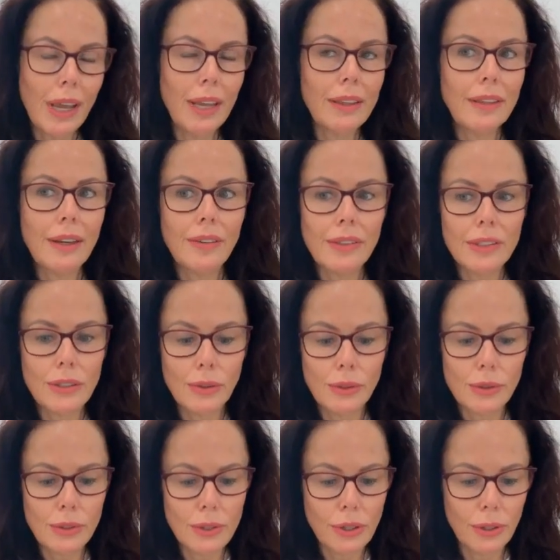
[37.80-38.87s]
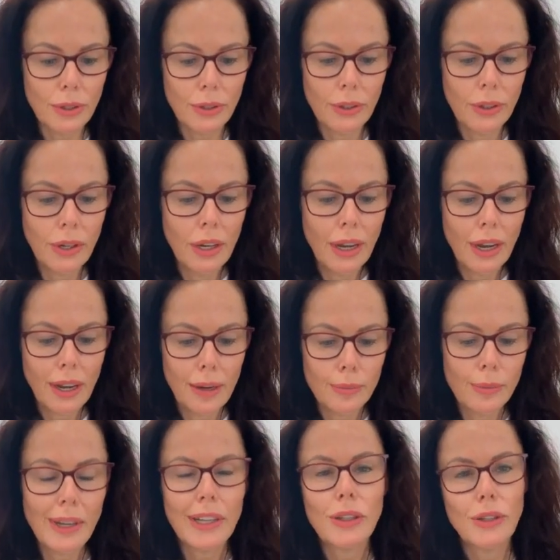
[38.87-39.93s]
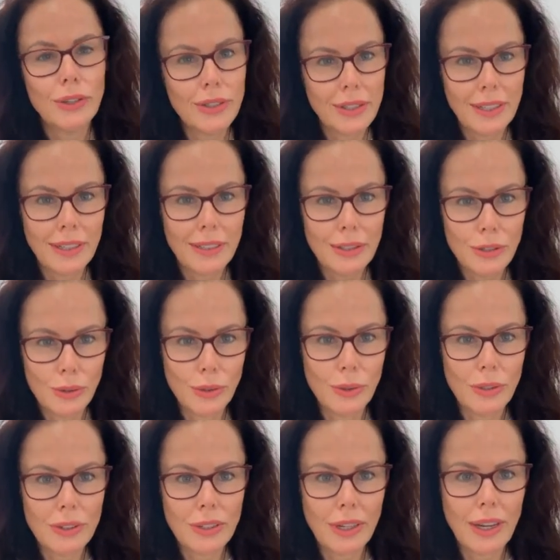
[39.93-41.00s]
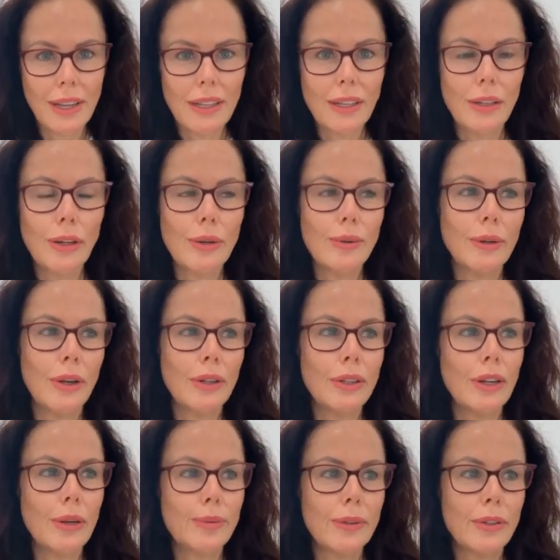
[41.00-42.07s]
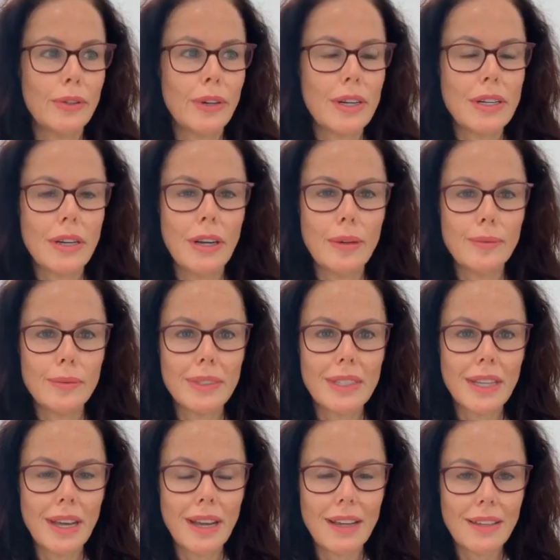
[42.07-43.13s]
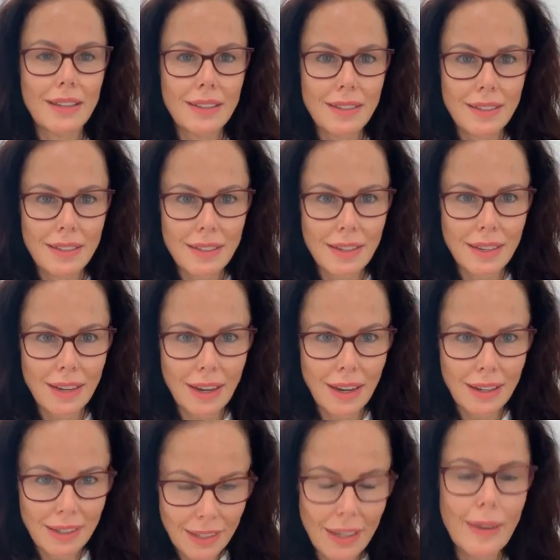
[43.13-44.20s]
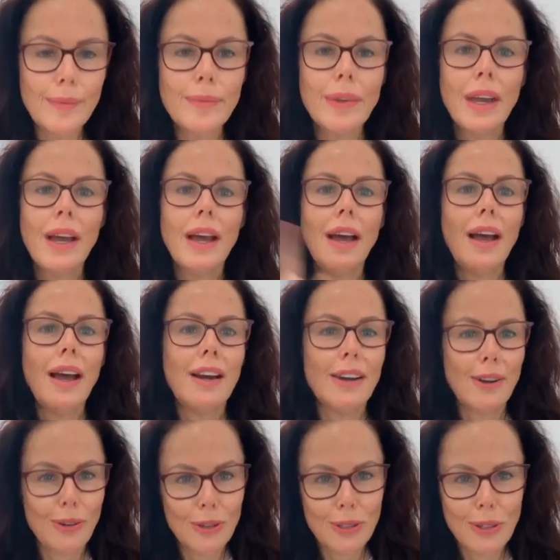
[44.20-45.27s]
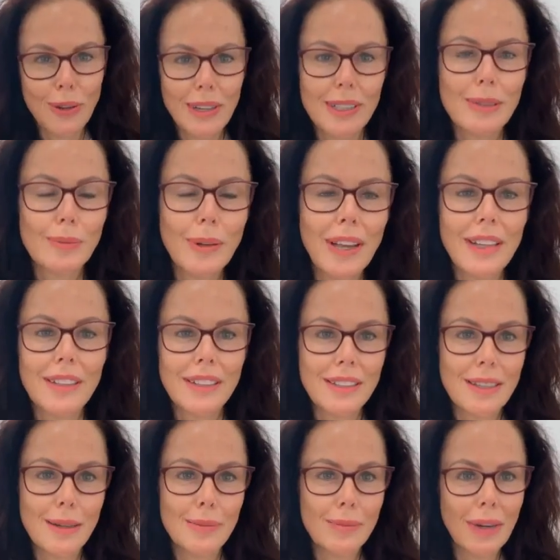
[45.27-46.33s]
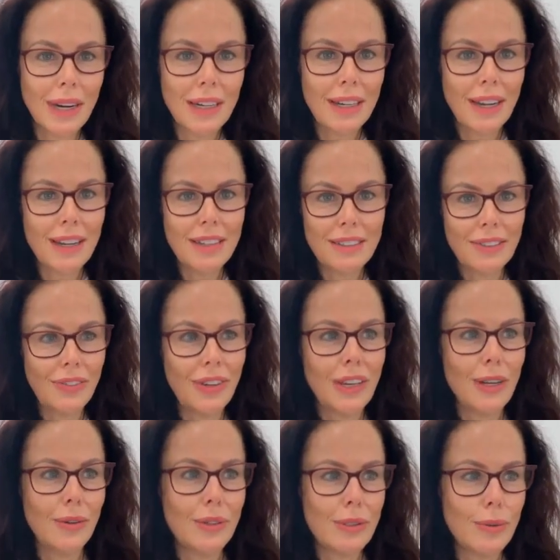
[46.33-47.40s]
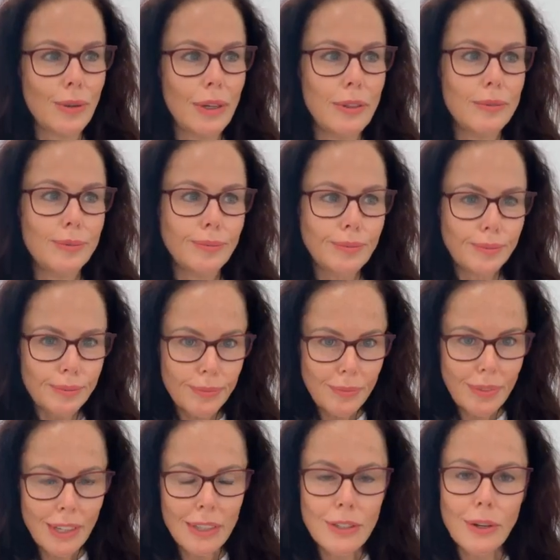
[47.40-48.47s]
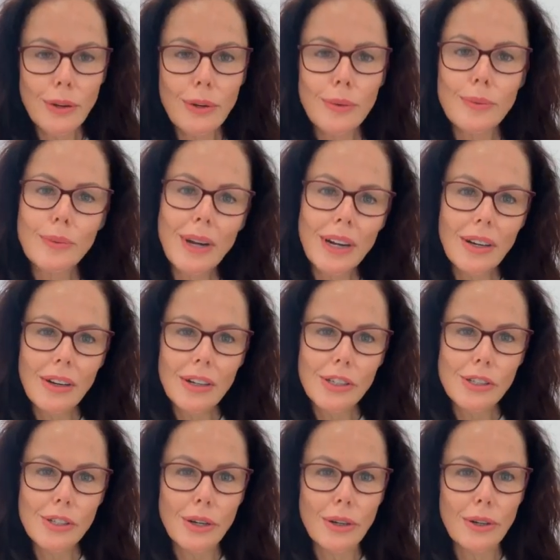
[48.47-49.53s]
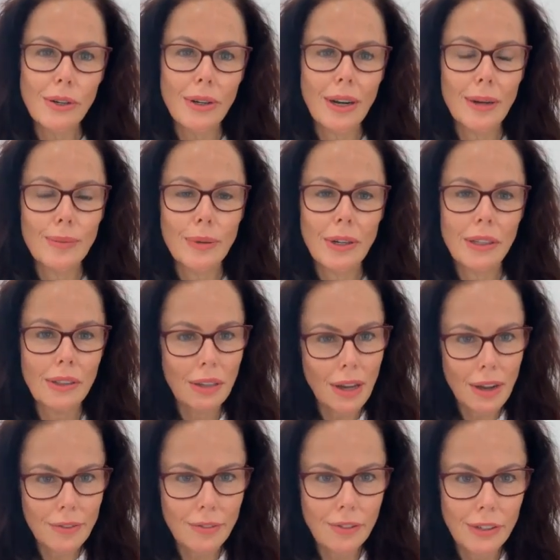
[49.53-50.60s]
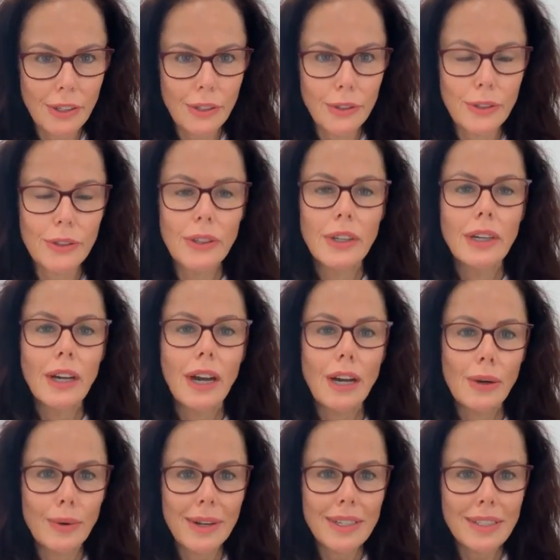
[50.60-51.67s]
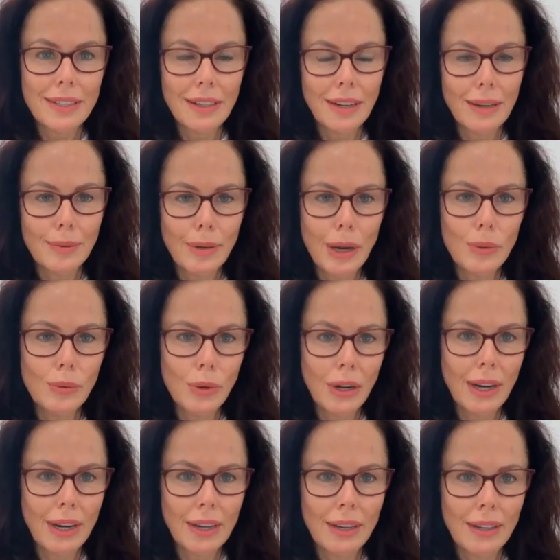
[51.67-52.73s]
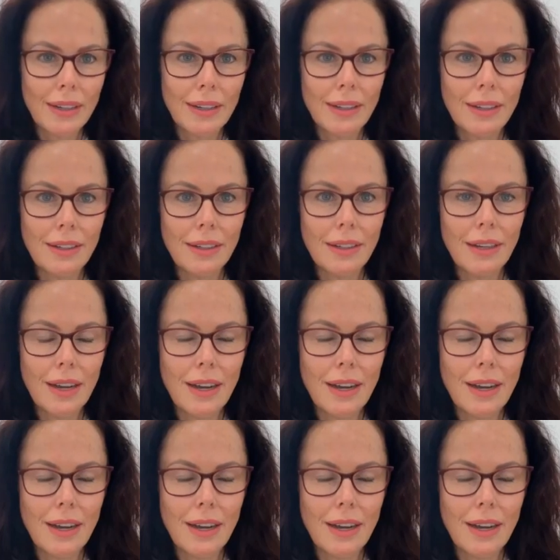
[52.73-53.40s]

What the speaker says: And there is also, we're closing the doors, okay? They'll only open 3 times a year. And I also explained this in Monday's video as well. So when I show up on a live for you, I always think about what I can